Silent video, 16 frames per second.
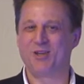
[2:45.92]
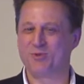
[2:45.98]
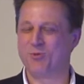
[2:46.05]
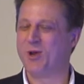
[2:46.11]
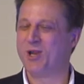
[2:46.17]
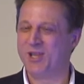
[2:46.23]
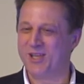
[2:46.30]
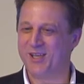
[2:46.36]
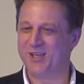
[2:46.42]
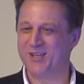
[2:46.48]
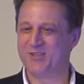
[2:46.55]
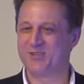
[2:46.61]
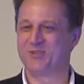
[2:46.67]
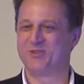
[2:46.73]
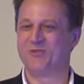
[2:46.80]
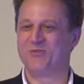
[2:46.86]
20
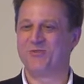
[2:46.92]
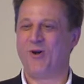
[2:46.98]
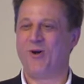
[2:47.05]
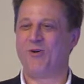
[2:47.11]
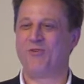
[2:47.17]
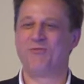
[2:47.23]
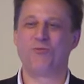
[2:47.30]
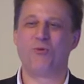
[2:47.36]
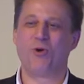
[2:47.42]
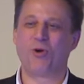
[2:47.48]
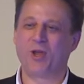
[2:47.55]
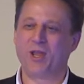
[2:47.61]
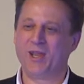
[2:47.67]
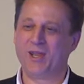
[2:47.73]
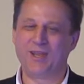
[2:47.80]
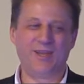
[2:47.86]
years of
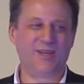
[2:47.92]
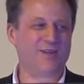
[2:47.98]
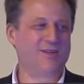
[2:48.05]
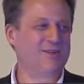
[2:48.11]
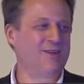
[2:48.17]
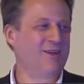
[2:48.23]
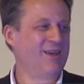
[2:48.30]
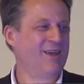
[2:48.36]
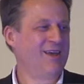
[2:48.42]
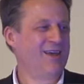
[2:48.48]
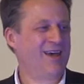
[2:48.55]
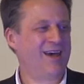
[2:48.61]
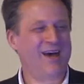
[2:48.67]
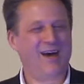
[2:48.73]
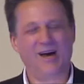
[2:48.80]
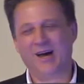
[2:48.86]
working in
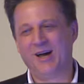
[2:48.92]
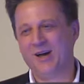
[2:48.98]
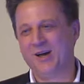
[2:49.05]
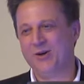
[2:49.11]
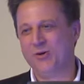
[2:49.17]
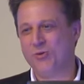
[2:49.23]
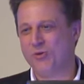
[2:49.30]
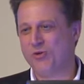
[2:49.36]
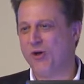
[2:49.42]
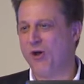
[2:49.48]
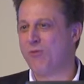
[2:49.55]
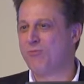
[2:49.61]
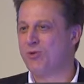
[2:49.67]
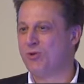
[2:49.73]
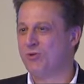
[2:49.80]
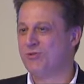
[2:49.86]

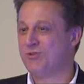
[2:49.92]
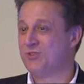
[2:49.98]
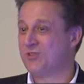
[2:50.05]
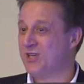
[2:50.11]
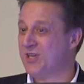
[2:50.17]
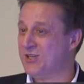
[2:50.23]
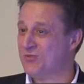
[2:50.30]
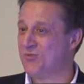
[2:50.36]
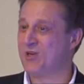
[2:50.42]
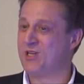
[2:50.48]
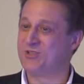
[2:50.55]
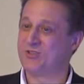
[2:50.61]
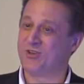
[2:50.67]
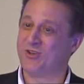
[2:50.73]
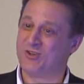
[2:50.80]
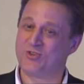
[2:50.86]
autoimmune disease
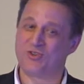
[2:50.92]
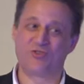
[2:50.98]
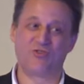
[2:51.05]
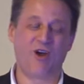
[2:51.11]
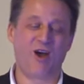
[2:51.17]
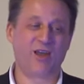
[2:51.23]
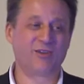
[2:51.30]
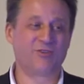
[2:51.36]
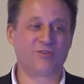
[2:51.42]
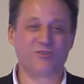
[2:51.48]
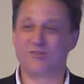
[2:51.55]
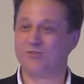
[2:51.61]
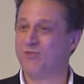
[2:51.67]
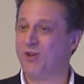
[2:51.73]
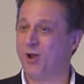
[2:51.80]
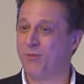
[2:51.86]
research, trying to
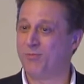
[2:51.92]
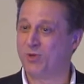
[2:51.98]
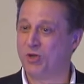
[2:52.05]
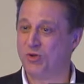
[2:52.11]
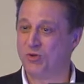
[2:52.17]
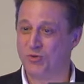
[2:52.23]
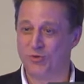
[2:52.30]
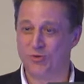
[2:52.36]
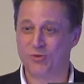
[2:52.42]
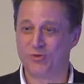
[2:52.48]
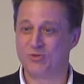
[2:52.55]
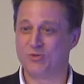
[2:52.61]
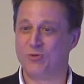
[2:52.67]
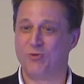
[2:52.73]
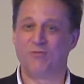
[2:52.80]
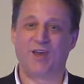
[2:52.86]
develop
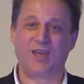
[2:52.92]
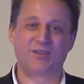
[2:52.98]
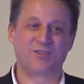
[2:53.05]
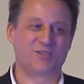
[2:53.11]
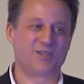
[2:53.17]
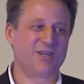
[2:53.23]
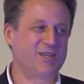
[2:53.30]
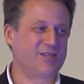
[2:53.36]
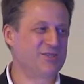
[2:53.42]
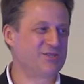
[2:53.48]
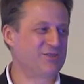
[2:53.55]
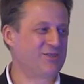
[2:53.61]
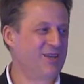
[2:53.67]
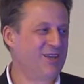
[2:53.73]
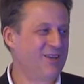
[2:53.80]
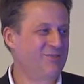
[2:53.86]
cures or
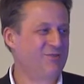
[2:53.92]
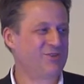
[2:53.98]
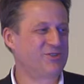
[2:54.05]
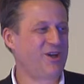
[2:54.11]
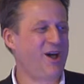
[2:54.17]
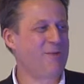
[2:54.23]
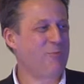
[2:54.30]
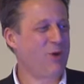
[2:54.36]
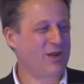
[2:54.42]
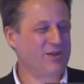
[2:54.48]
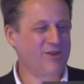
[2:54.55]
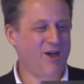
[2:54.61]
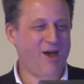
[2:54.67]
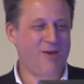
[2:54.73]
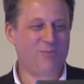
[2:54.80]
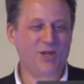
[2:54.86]
vaccines for type 1
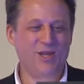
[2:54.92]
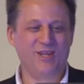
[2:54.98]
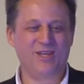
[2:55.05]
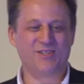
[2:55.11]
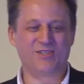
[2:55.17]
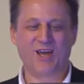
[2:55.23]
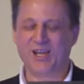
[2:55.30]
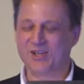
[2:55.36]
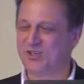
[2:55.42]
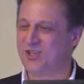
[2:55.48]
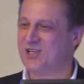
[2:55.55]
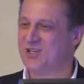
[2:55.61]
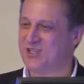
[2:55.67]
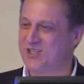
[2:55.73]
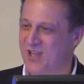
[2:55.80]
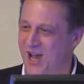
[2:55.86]
diabetes. I actually
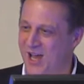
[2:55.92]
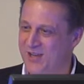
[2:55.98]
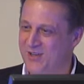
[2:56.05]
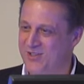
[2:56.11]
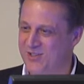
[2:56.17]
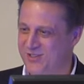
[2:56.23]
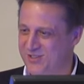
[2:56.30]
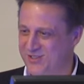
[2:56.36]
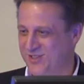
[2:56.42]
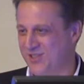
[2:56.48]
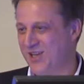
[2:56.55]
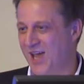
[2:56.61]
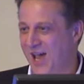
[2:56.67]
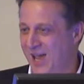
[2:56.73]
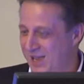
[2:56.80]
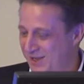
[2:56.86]
decided
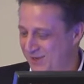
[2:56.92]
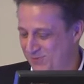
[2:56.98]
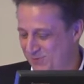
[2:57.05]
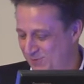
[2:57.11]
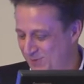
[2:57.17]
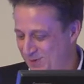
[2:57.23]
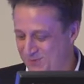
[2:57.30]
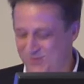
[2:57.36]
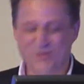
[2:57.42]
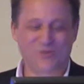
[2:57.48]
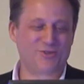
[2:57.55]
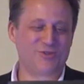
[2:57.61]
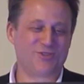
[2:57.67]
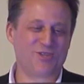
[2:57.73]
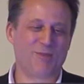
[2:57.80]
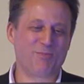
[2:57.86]
today to
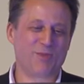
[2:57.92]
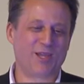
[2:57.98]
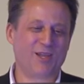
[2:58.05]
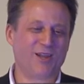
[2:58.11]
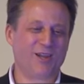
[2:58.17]
do something a